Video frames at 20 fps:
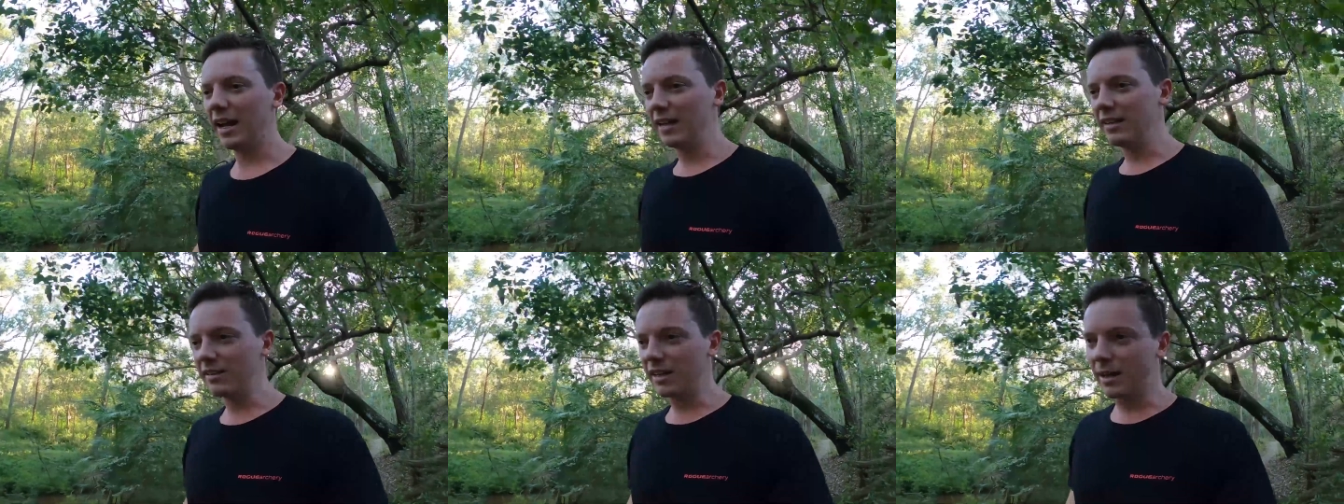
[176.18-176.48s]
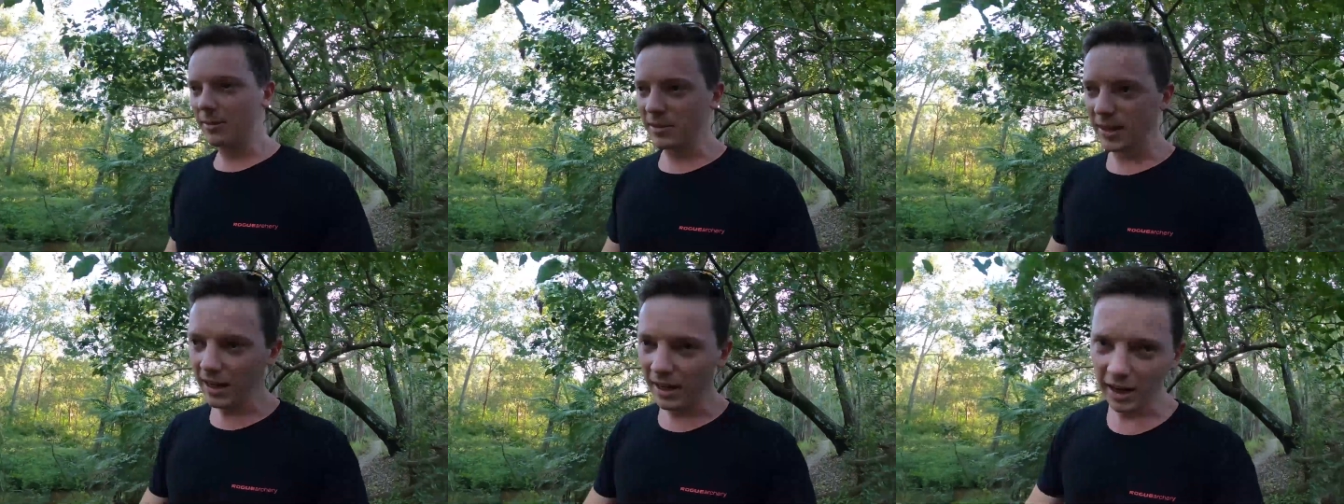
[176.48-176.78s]
And
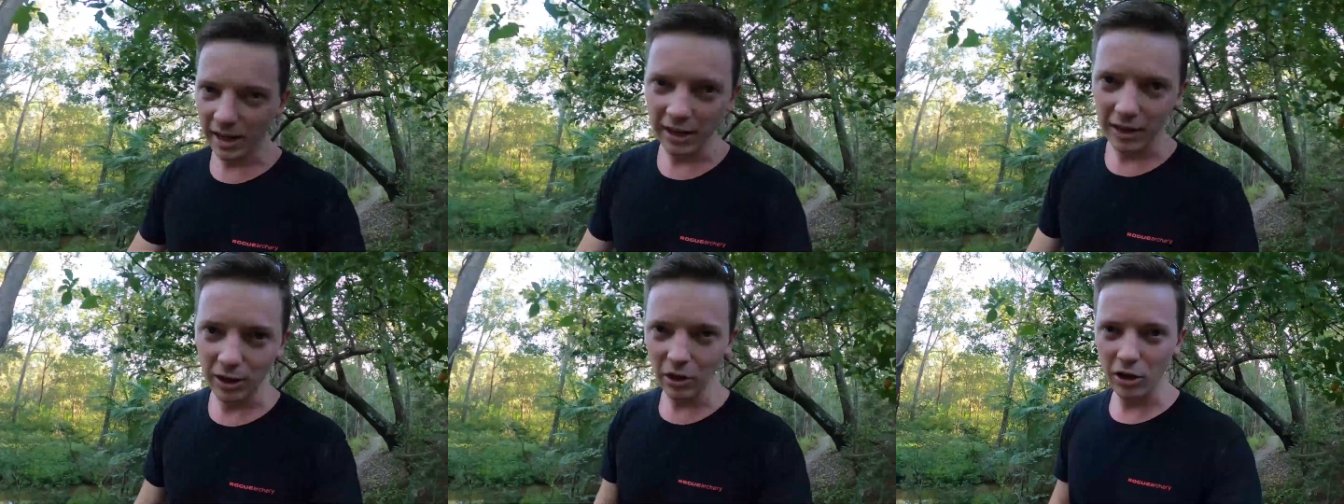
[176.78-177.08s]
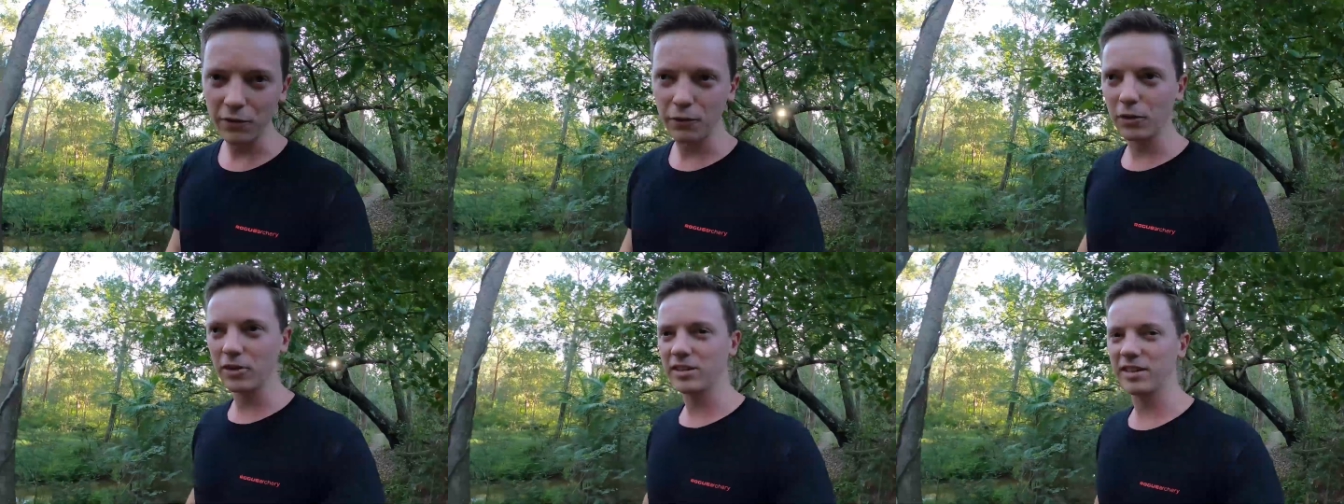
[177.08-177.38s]
um, yeah,
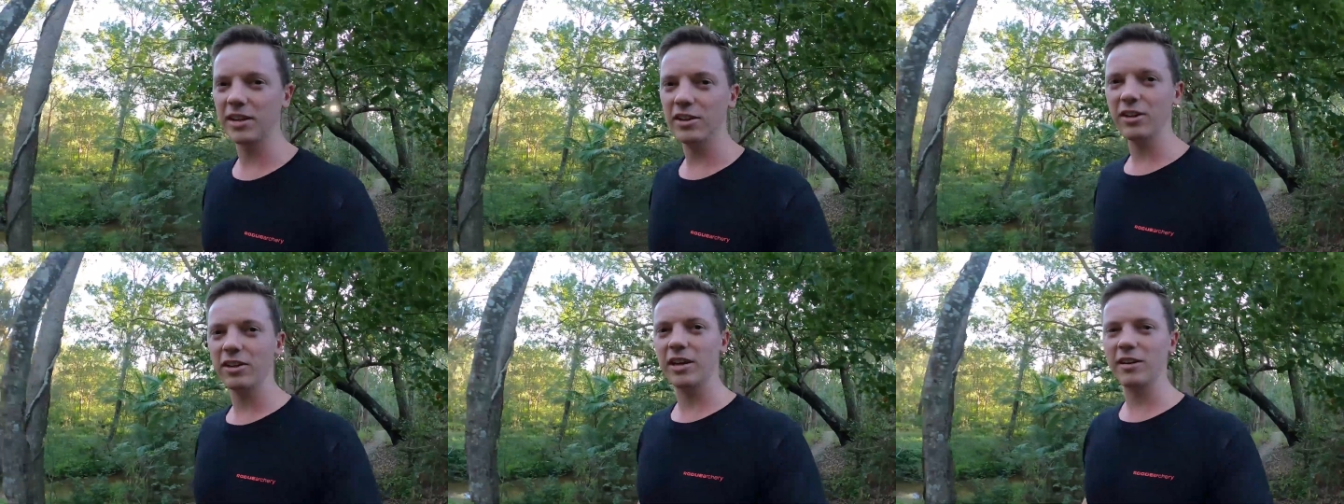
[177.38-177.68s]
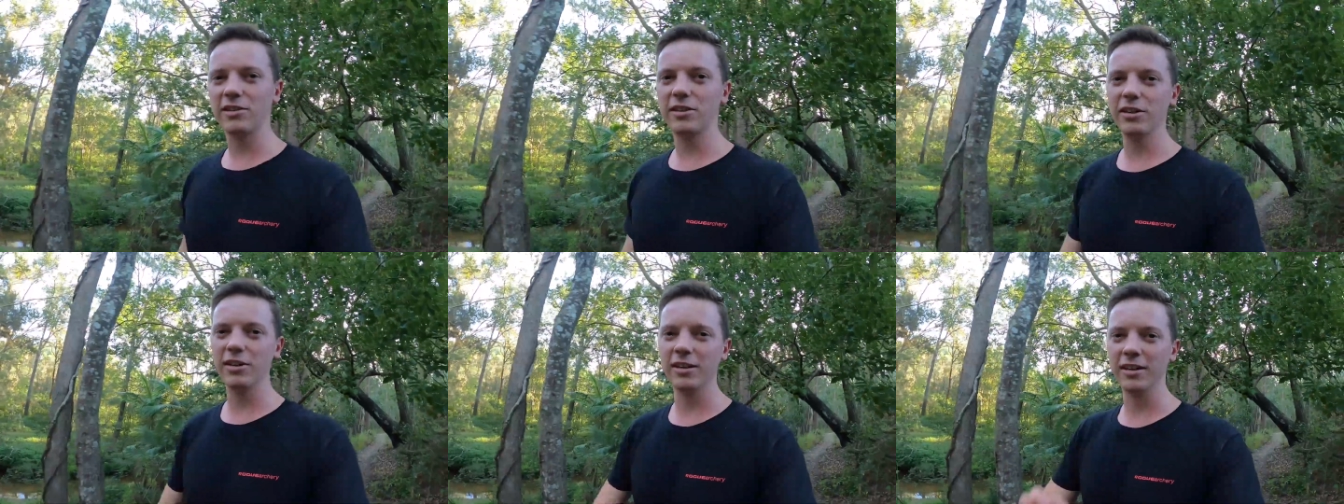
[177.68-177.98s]
looking forward to seeing you
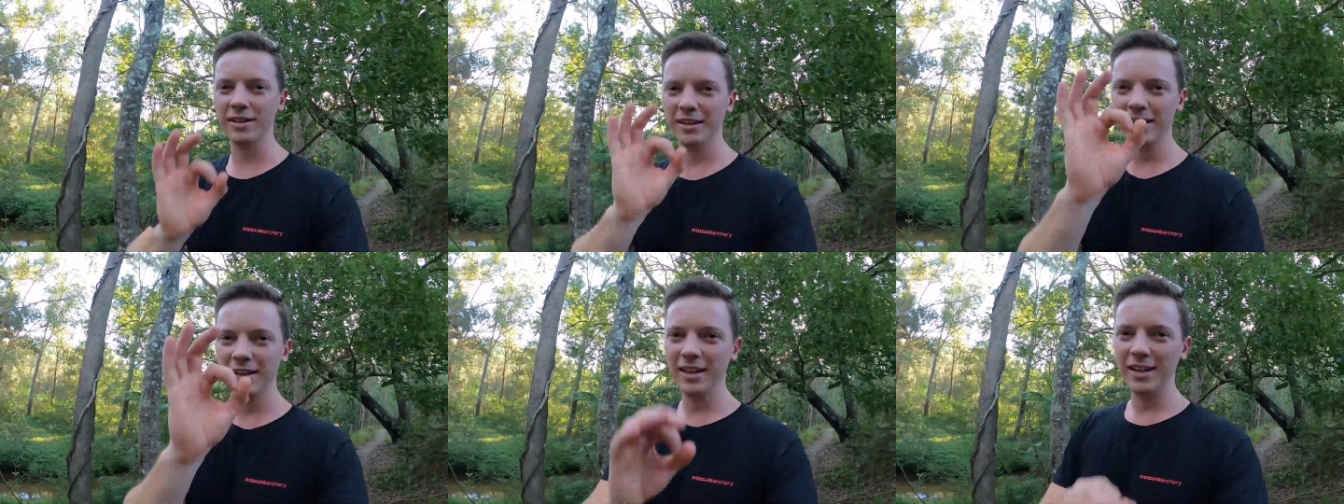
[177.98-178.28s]
guys soon.